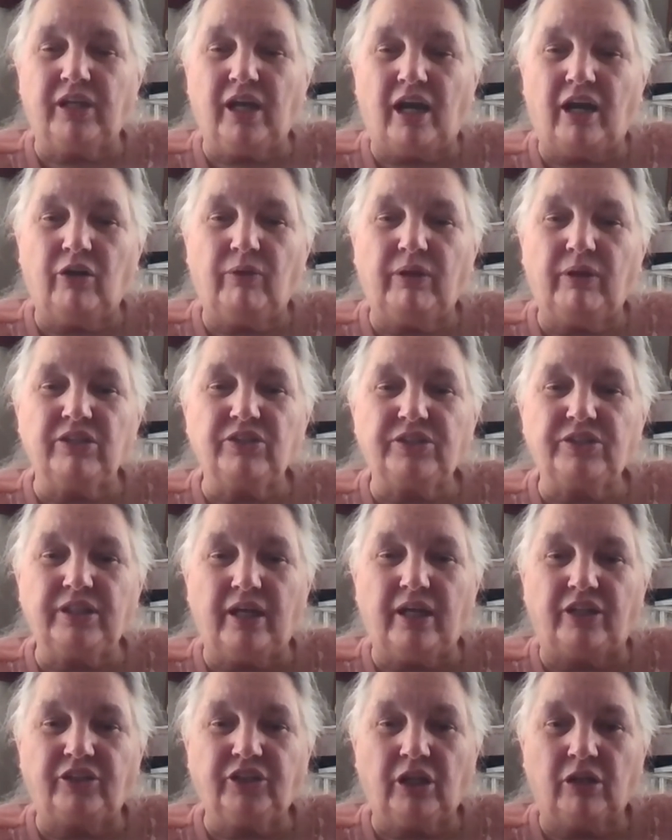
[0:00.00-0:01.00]
to go is
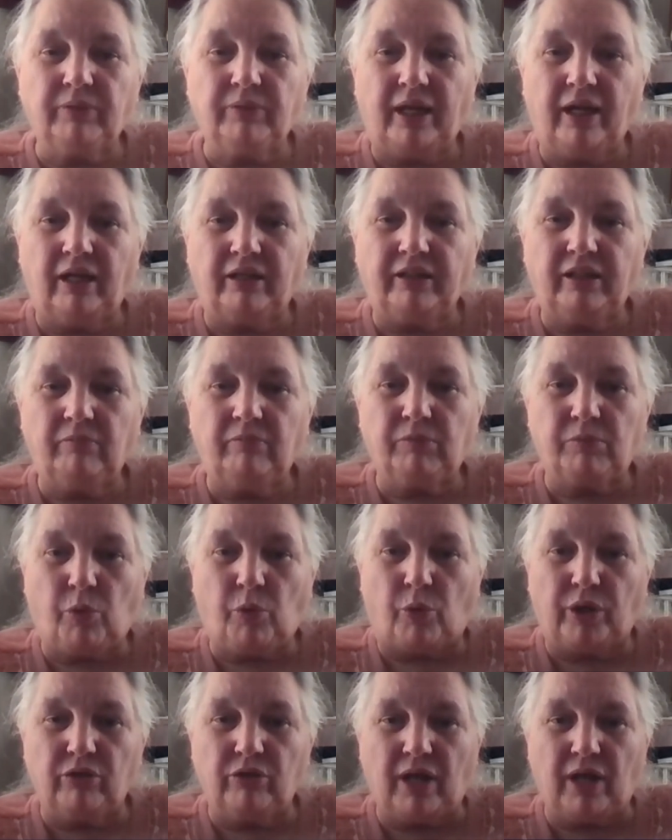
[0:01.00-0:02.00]
the Edgecombe County
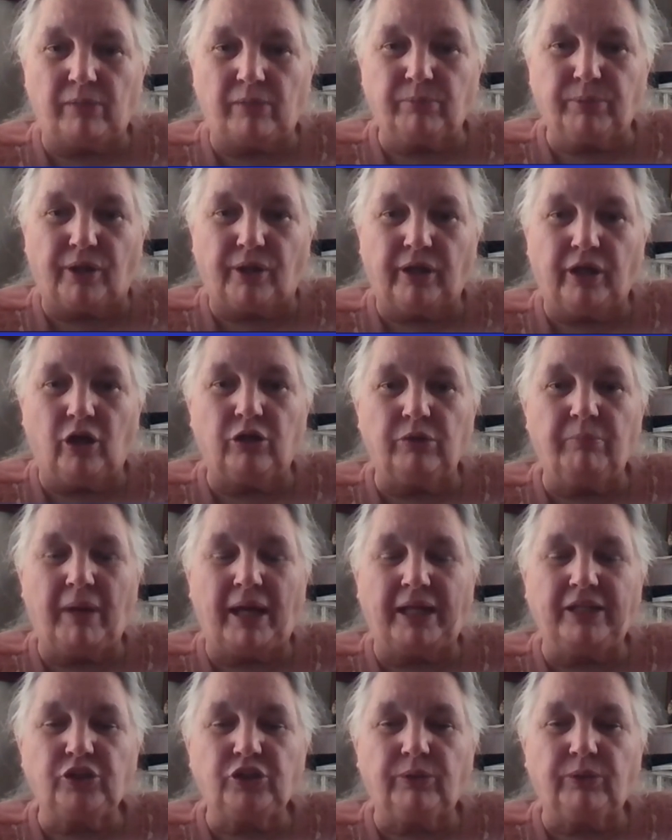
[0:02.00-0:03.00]
Memorial Library on
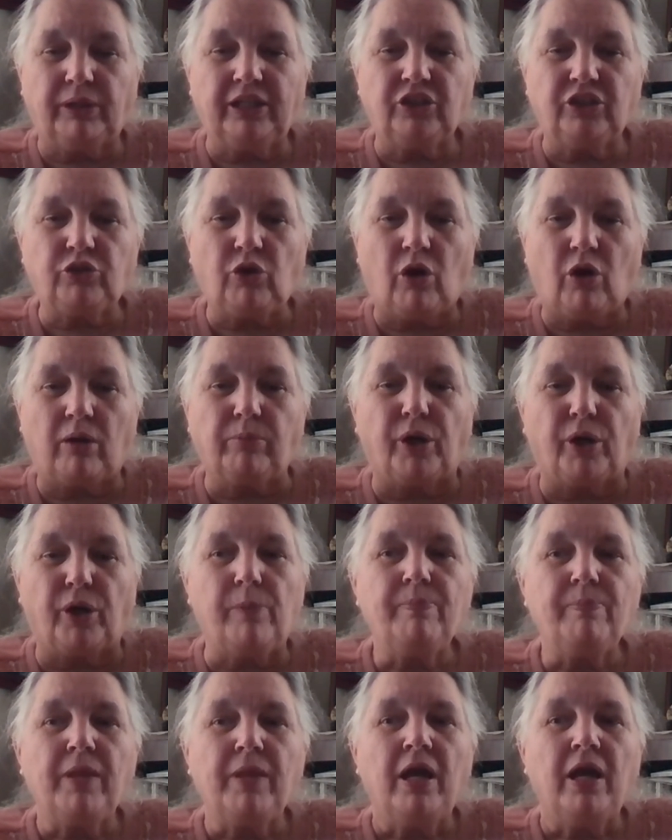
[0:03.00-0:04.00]
Main Street in
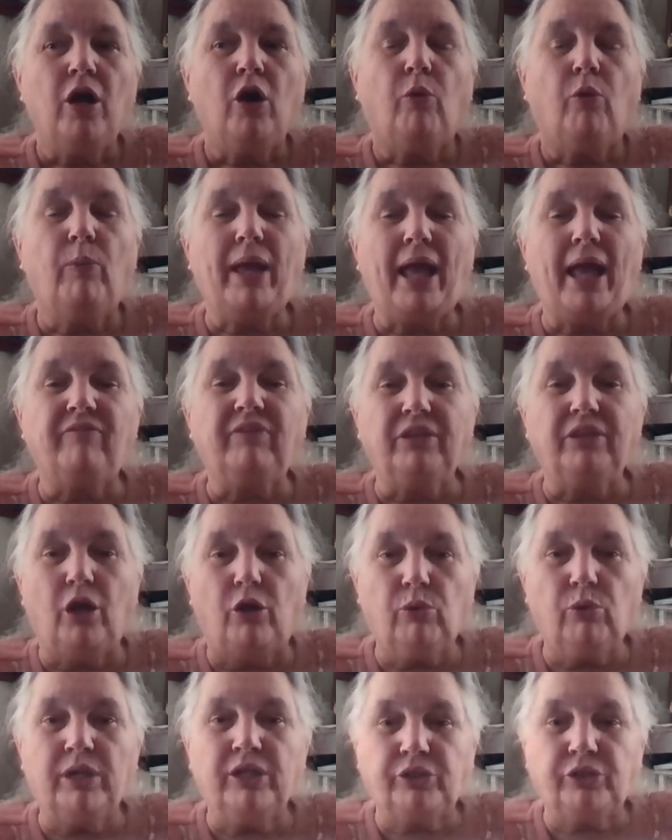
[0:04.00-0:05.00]
Tarboro. We have a
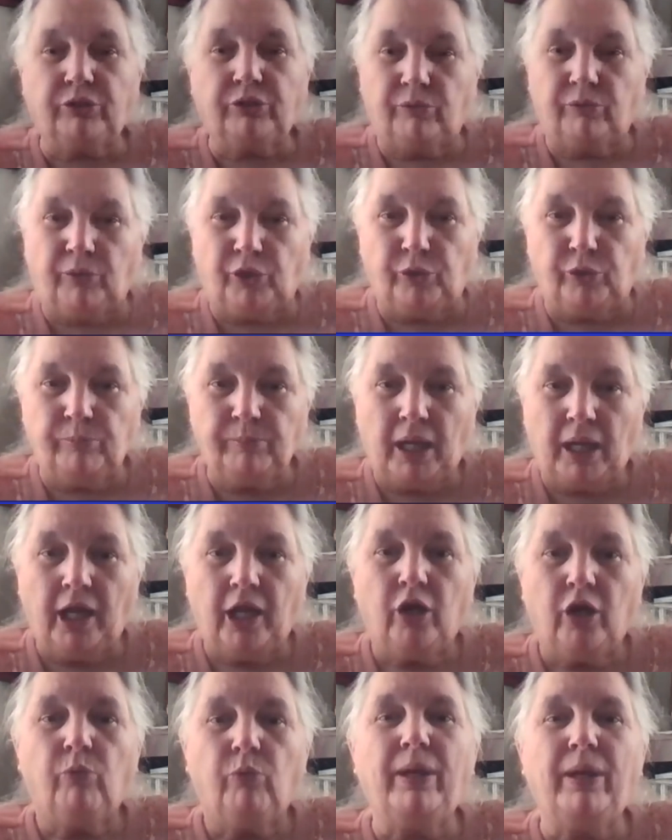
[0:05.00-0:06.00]
local history room.
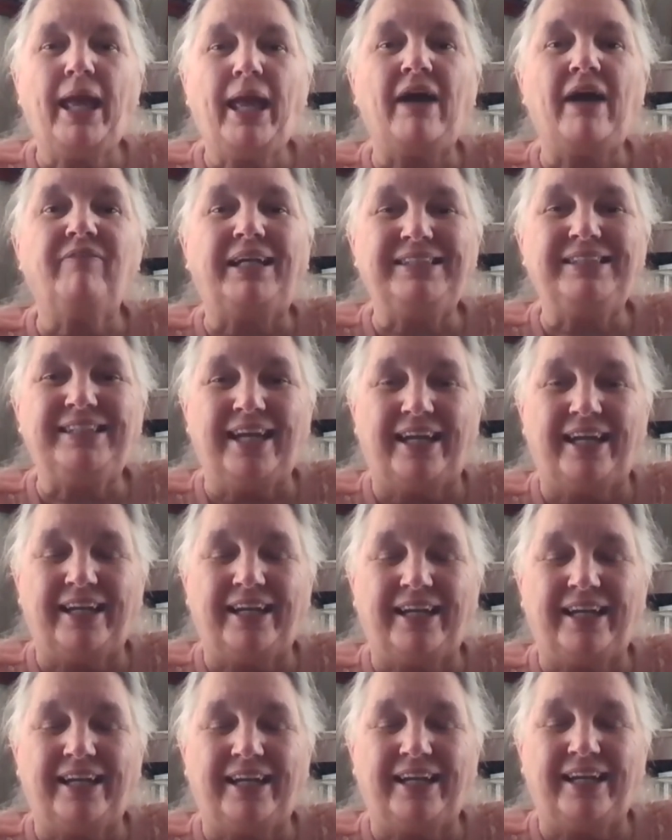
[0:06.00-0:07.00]
We have a
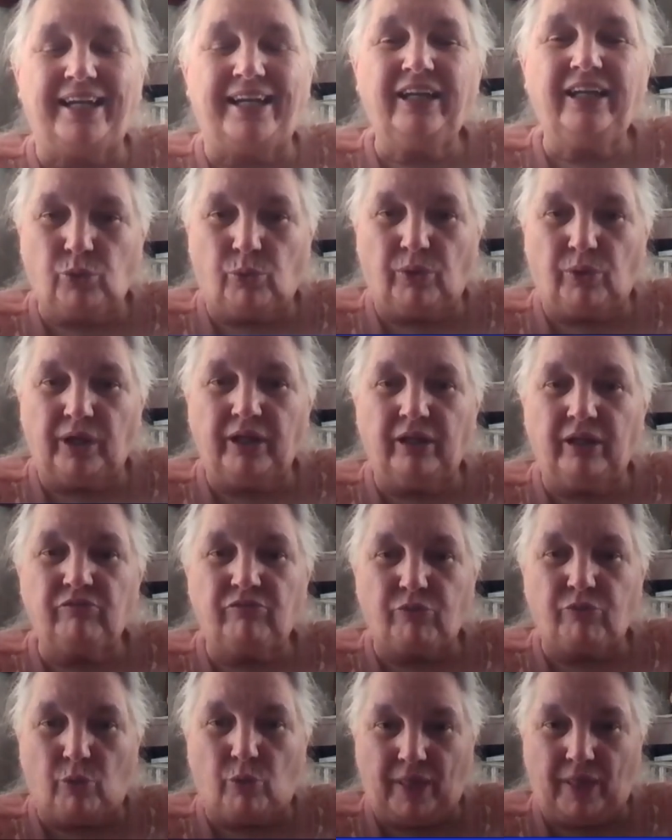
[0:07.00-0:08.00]
dedicated
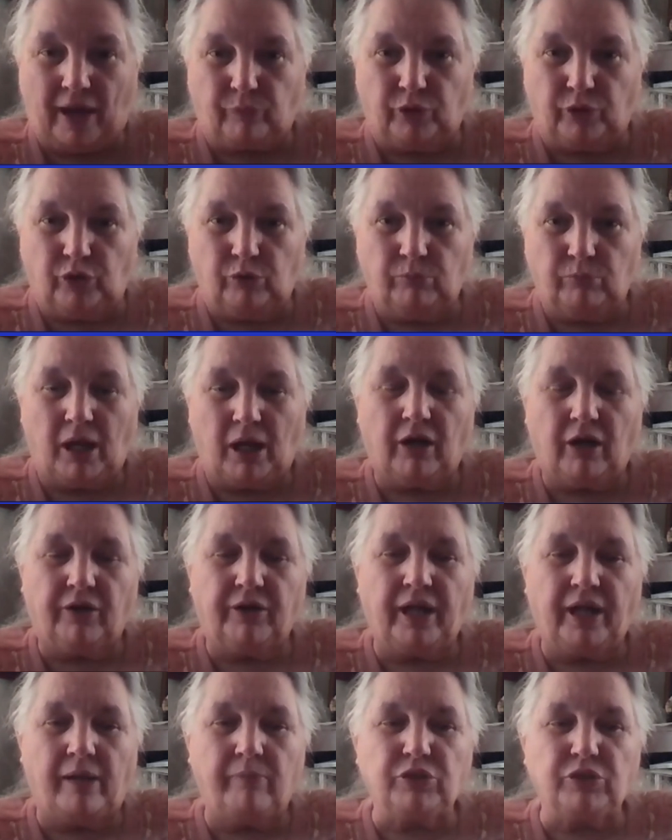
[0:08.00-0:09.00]
historian for that room.
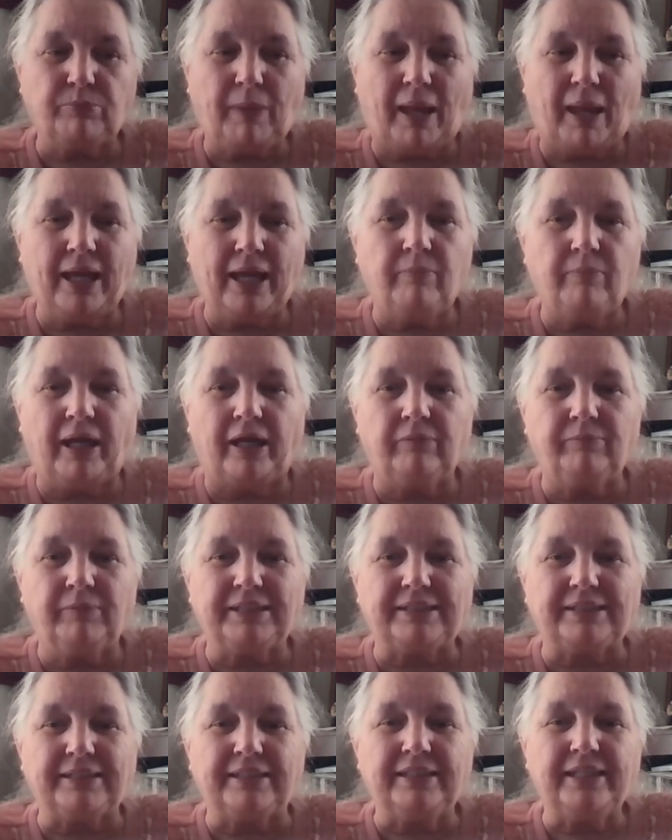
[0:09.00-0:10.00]
Our name is Pam
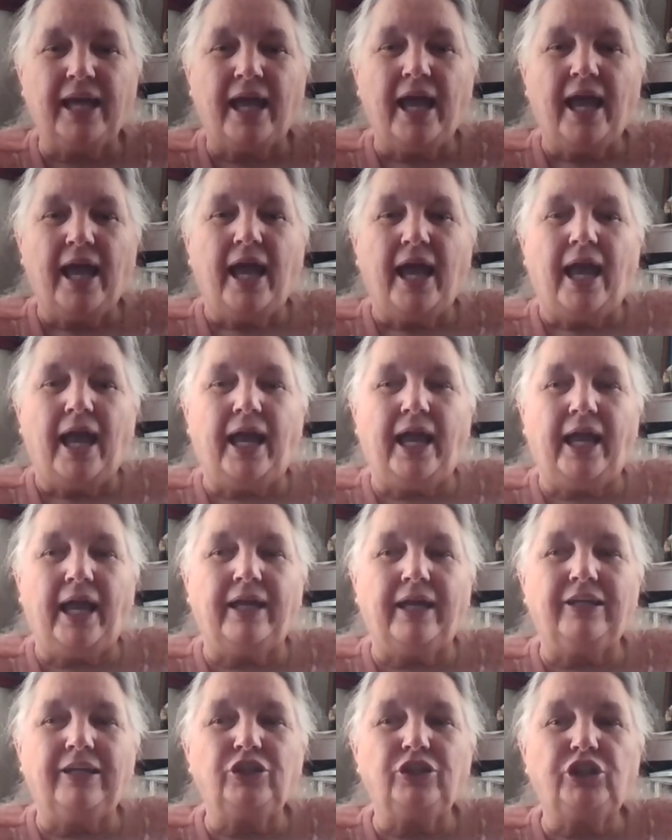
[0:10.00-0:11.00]
Edmondson,
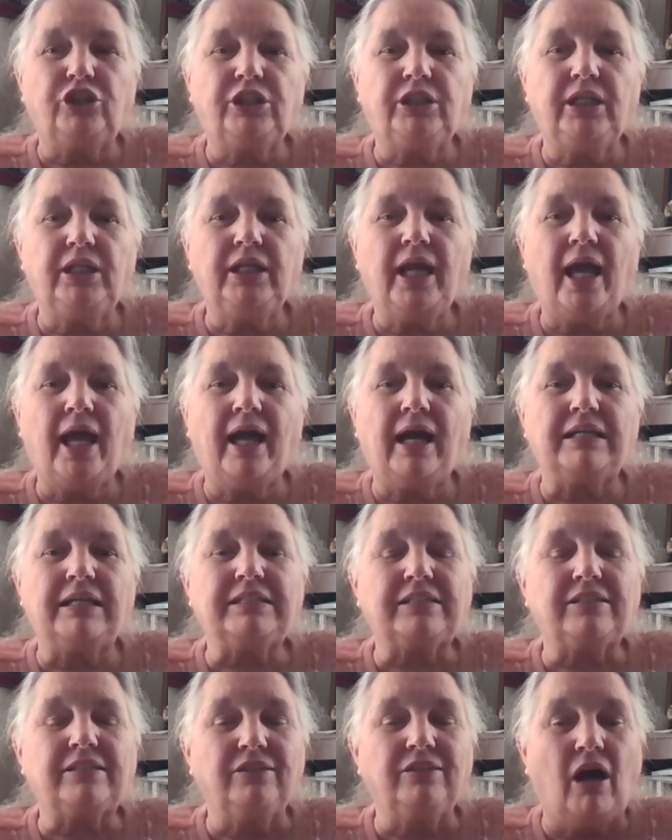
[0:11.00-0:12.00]
and she
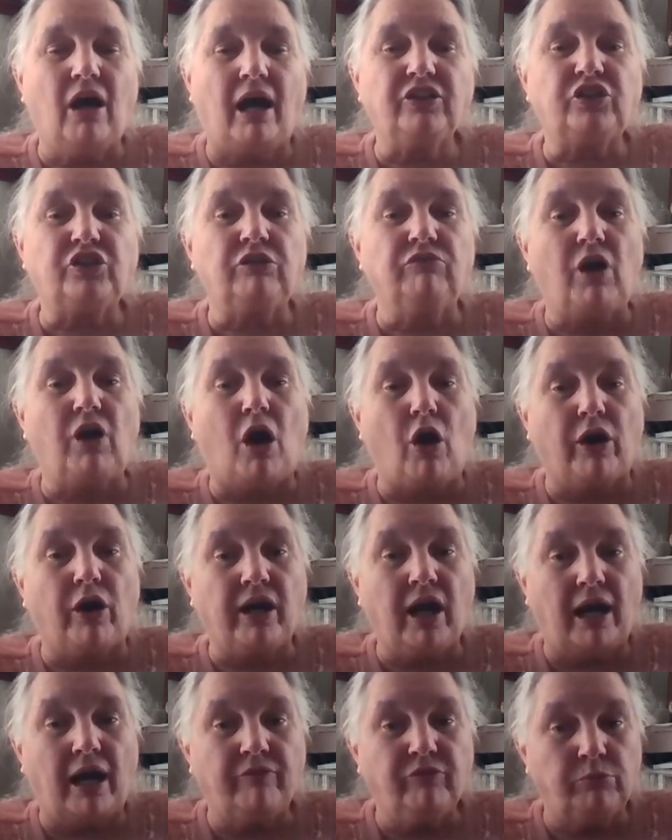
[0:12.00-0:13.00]
has lots of
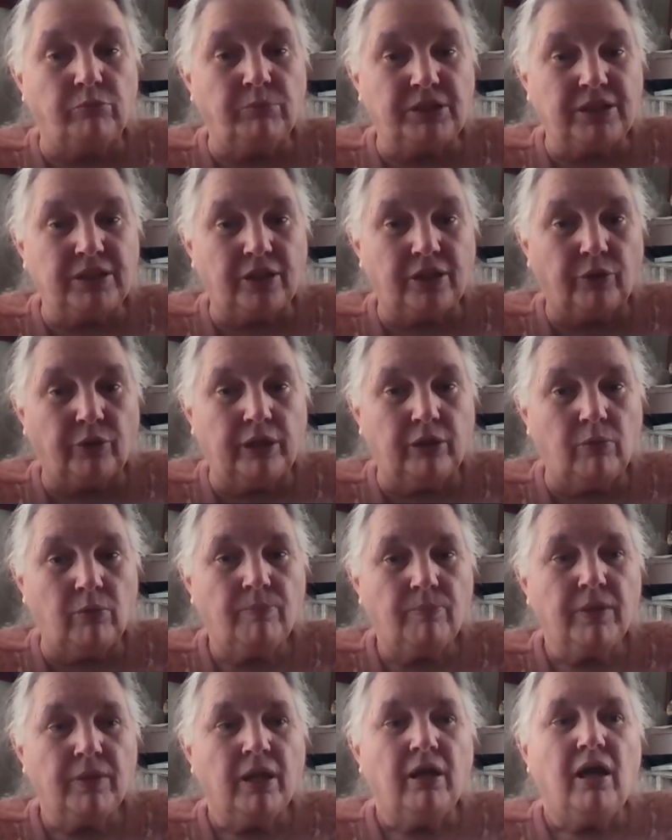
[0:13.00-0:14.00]
archival material.